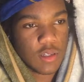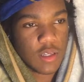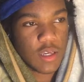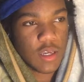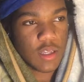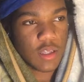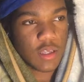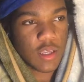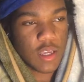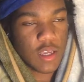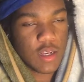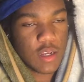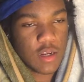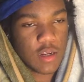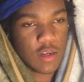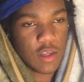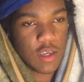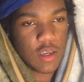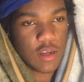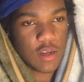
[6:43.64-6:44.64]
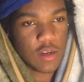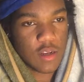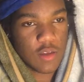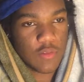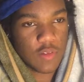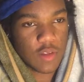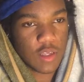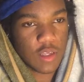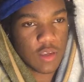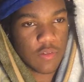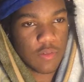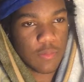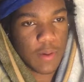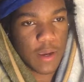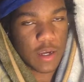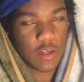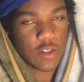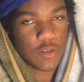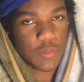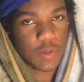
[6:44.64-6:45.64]
yeah, like he didn't even like give it
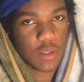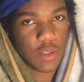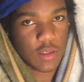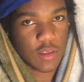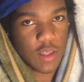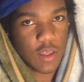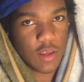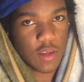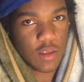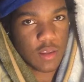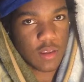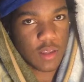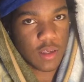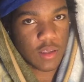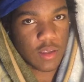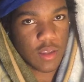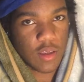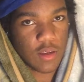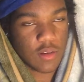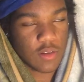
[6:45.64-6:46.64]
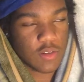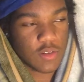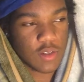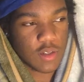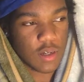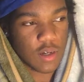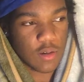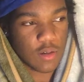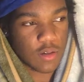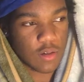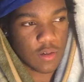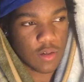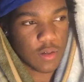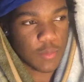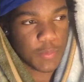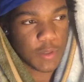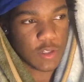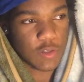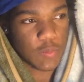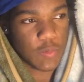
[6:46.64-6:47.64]
back to me like that shit. I don't know,
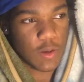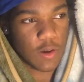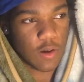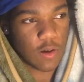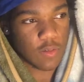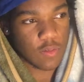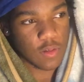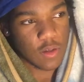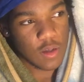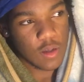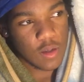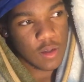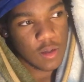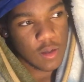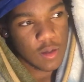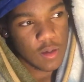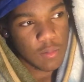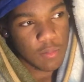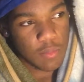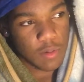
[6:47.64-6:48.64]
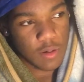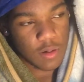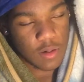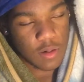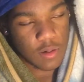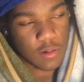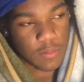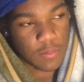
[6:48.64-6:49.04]
it pissed me off. But